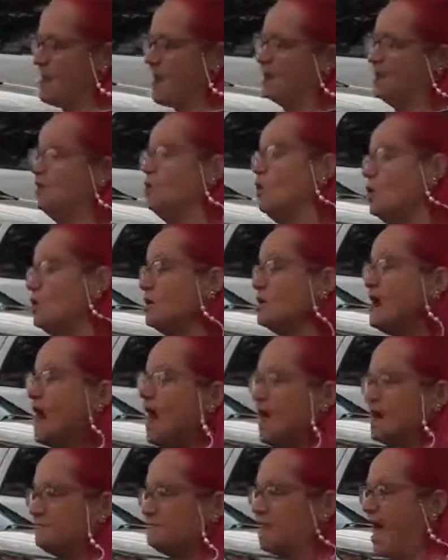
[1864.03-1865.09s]
about, in order to
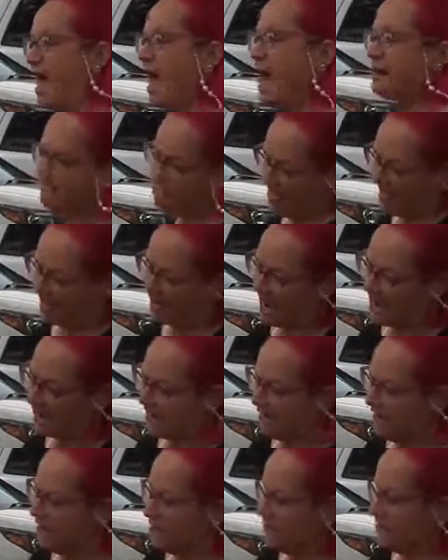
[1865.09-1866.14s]
have that, I got to
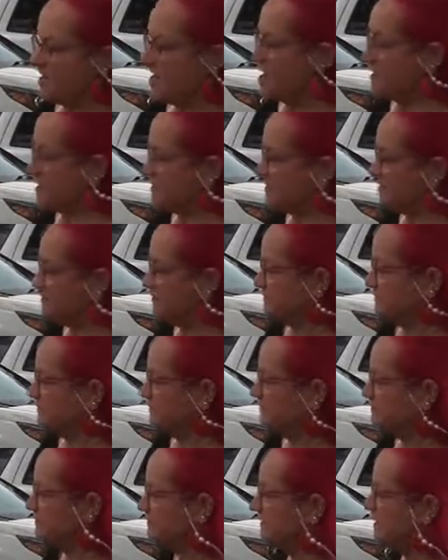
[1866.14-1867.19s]
kill this.
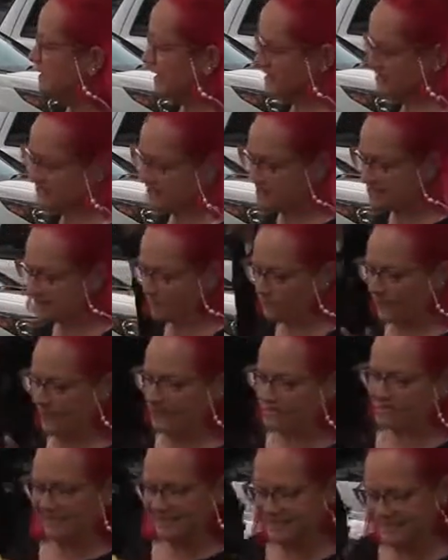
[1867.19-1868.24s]
It says that we
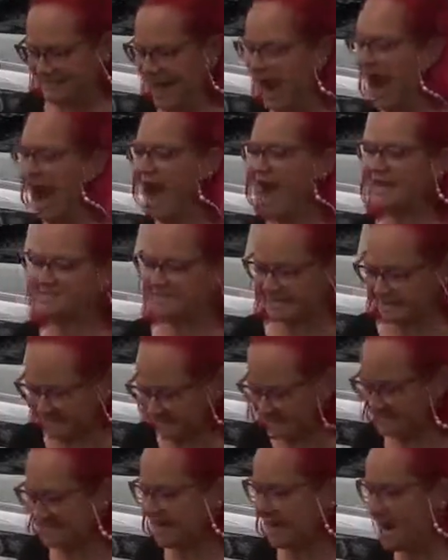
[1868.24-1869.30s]
are to die to
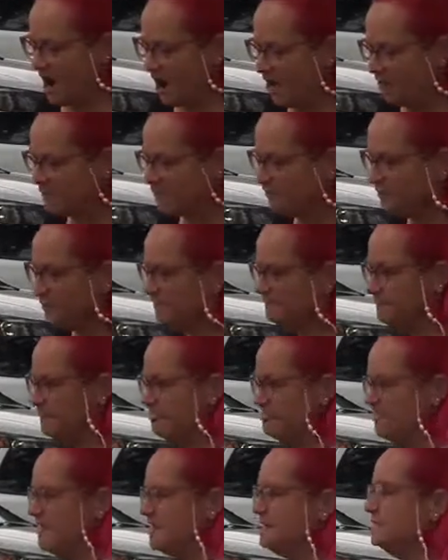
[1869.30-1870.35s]
self.
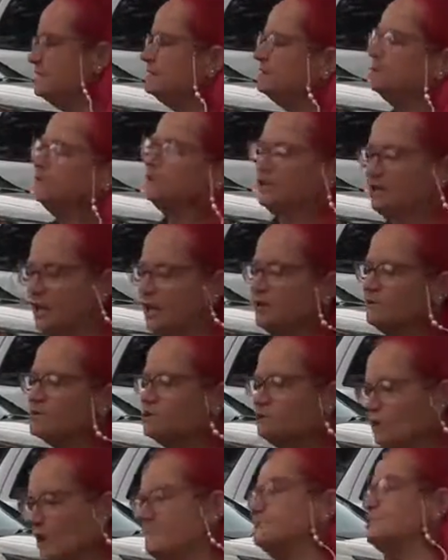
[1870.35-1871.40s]
You know,
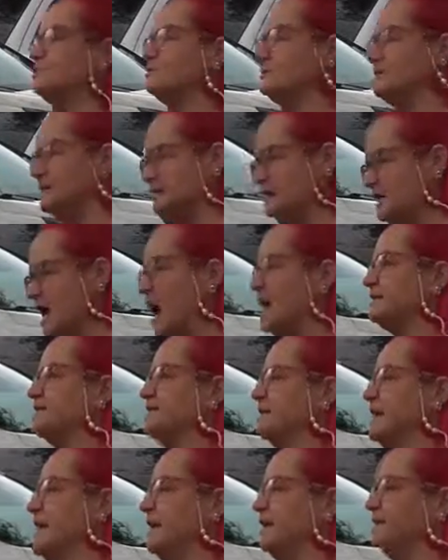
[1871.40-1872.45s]
Scripture does not
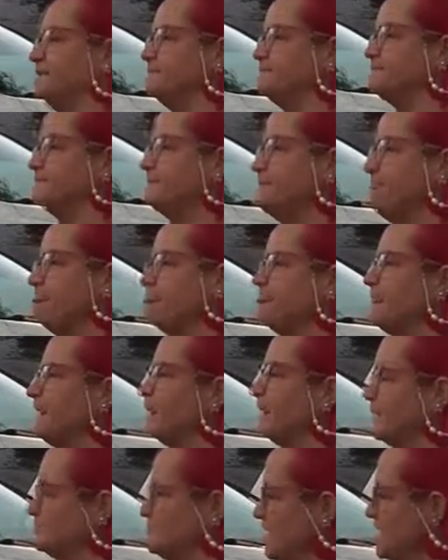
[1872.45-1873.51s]
say.
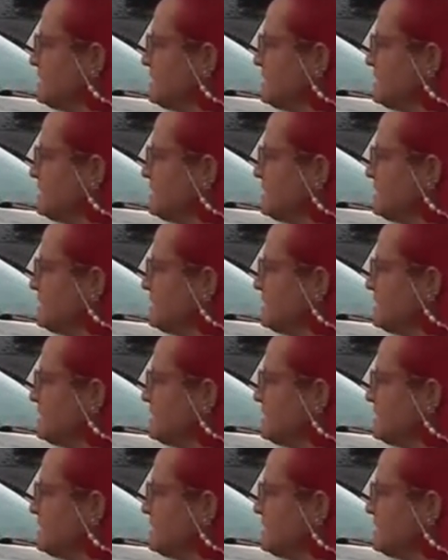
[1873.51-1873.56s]
Okay,